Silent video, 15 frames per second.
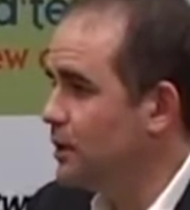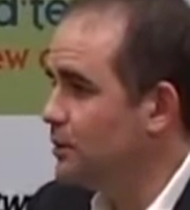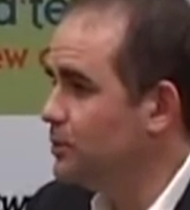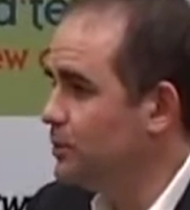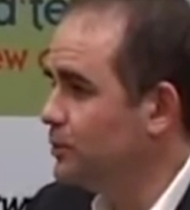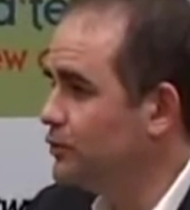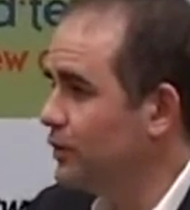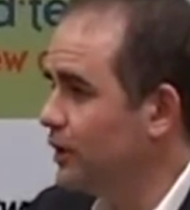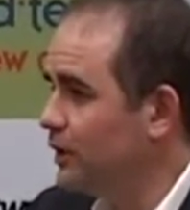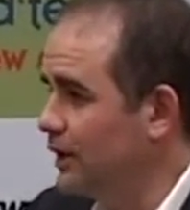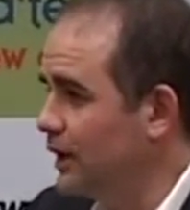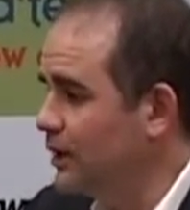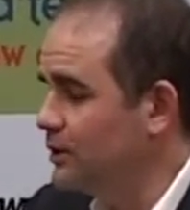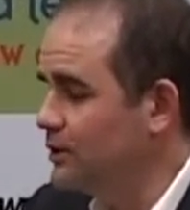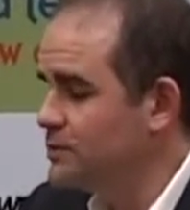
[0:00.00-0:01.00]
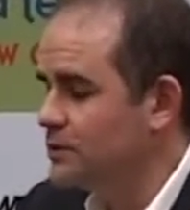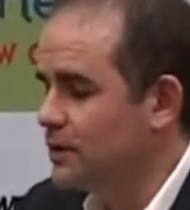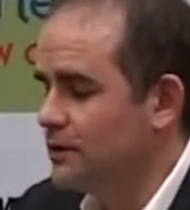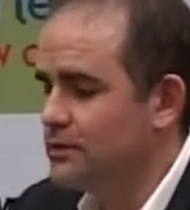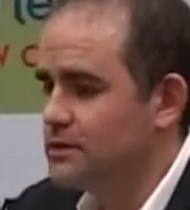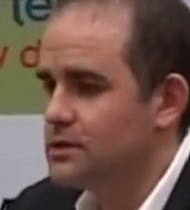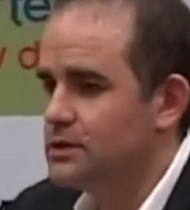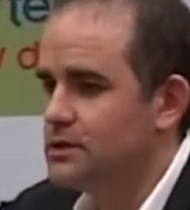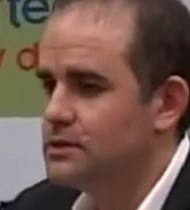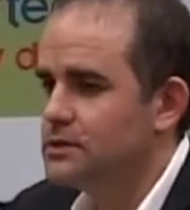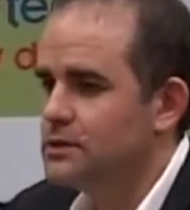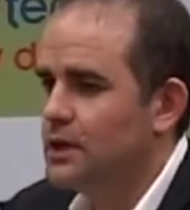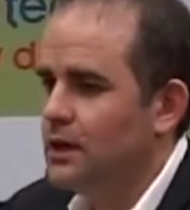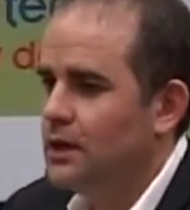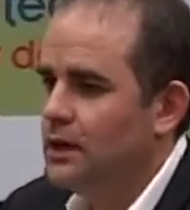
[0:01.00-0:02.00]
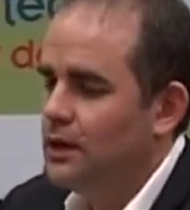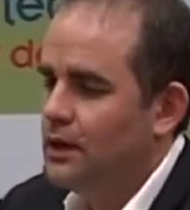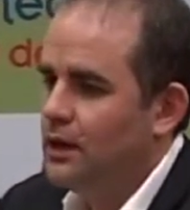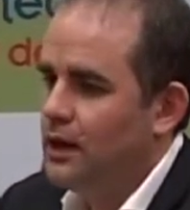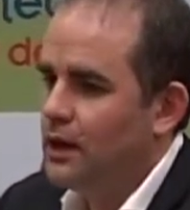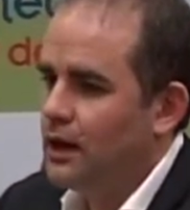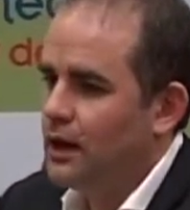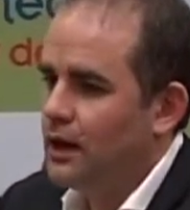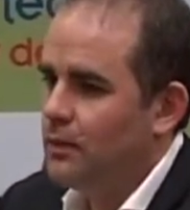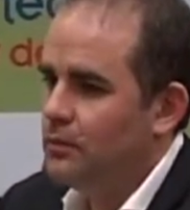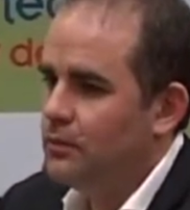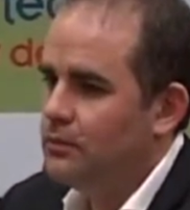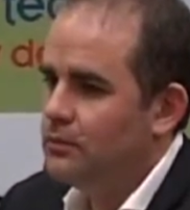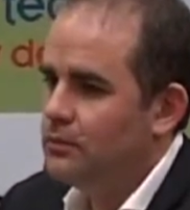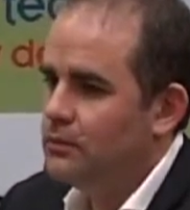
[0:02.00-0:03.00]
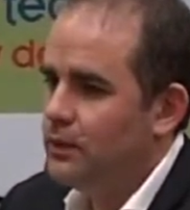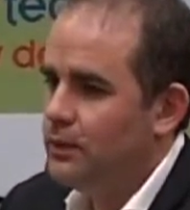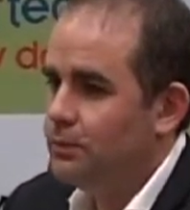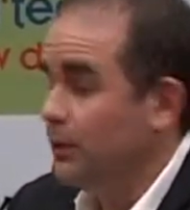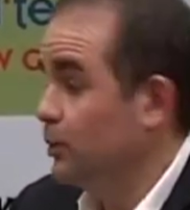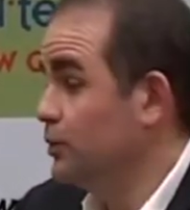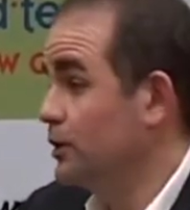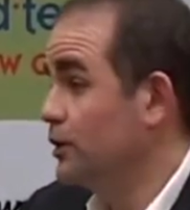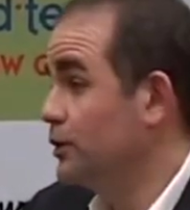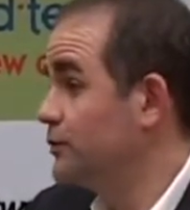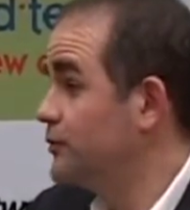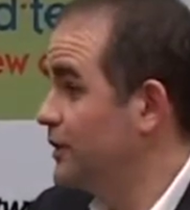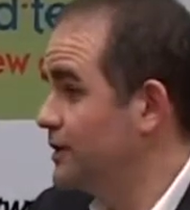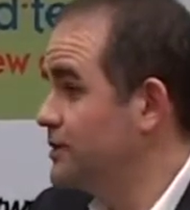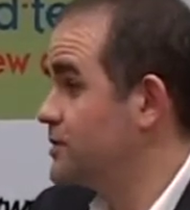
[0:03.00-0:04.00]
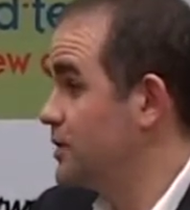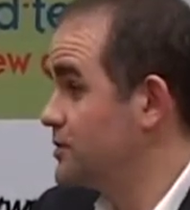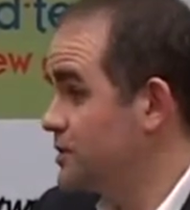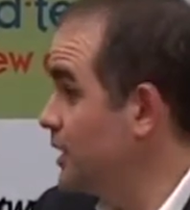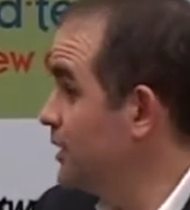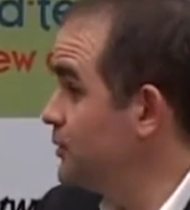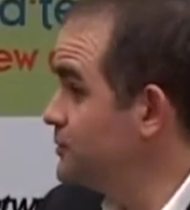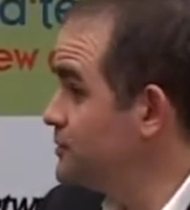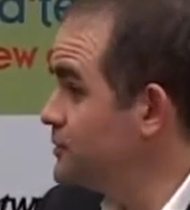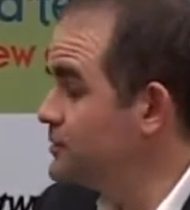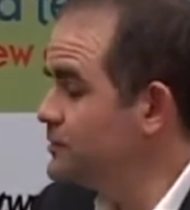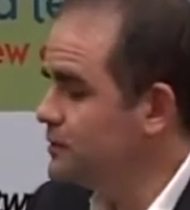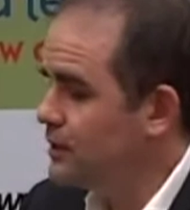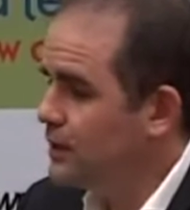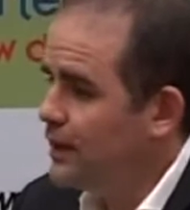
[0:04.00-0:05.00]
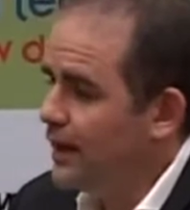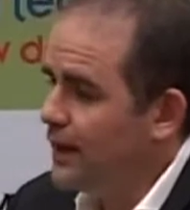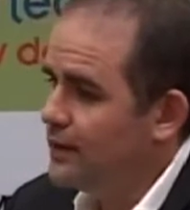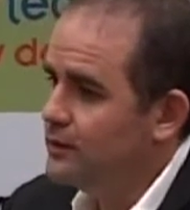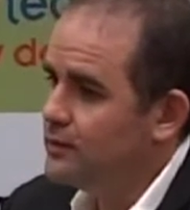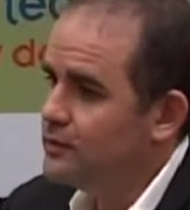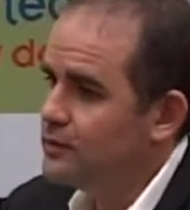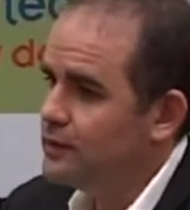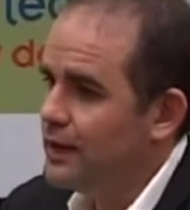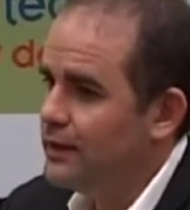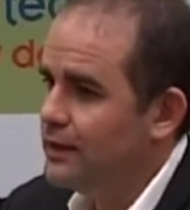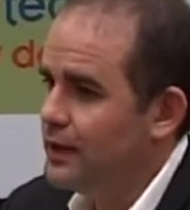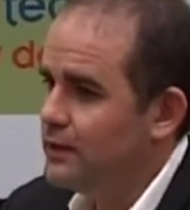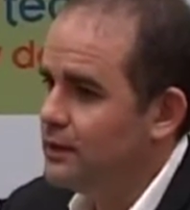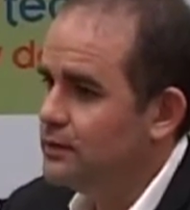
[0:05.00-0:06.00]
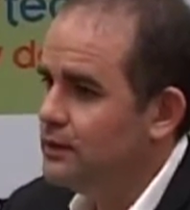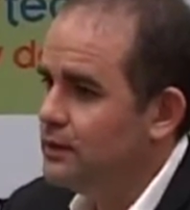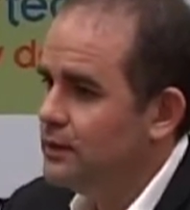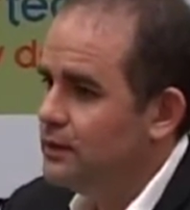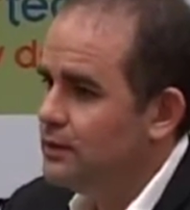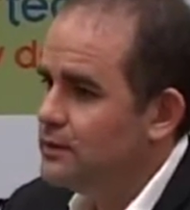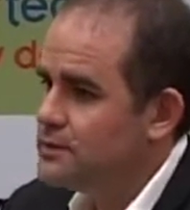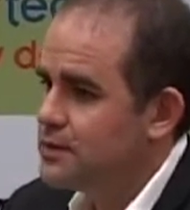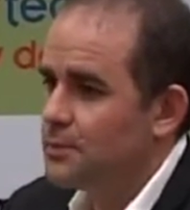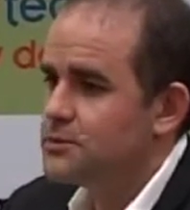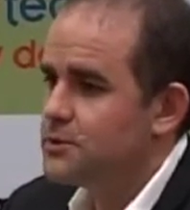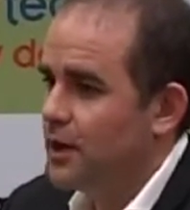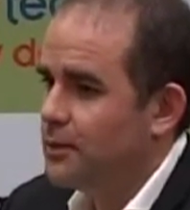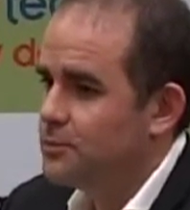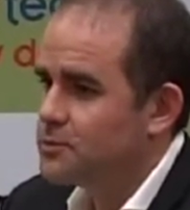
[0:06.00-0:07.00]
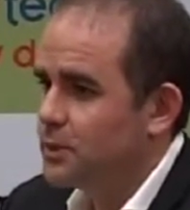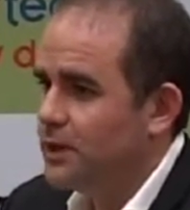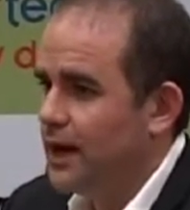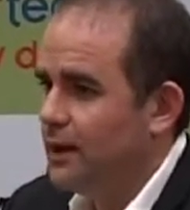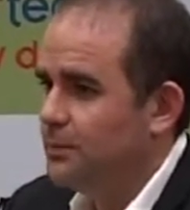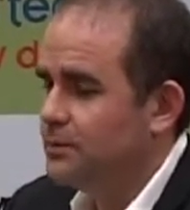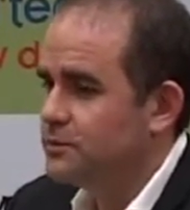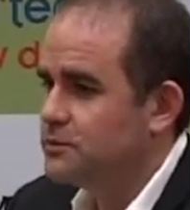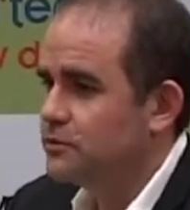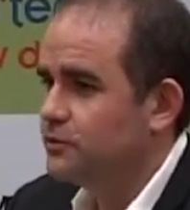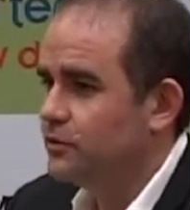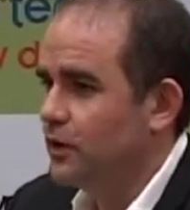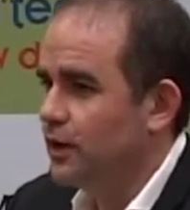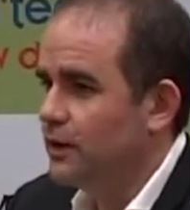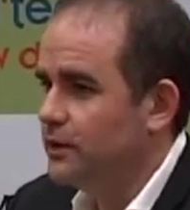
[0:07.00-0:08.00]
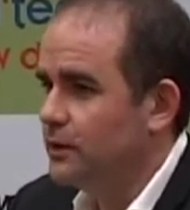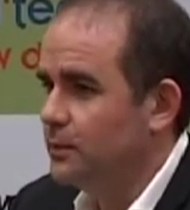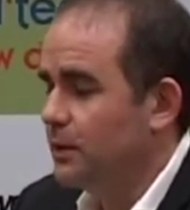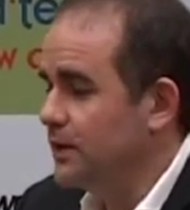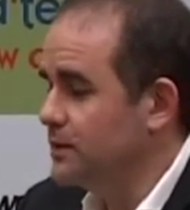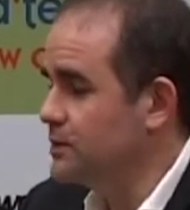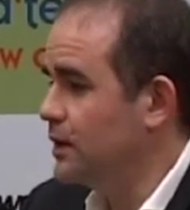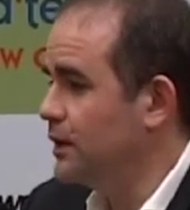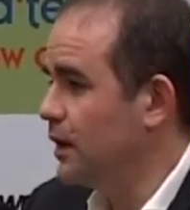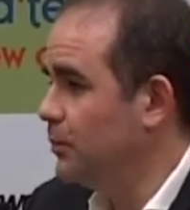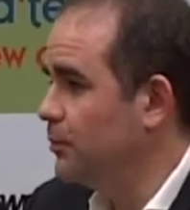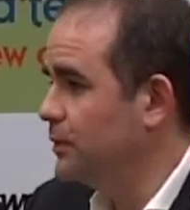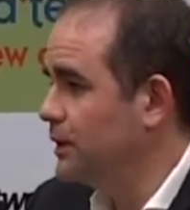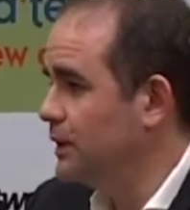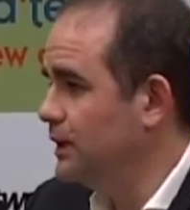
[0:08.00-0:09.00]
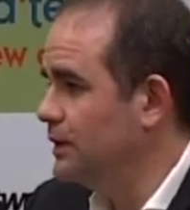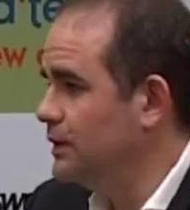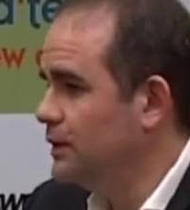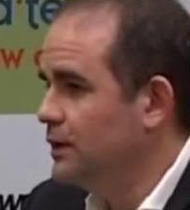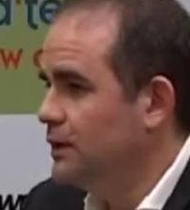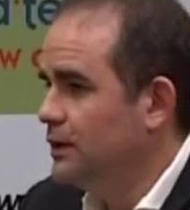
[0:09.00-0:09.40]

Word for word: to our portfolio of services. We build a lot of things ourselves, and then sometimes we happen to find an amazing company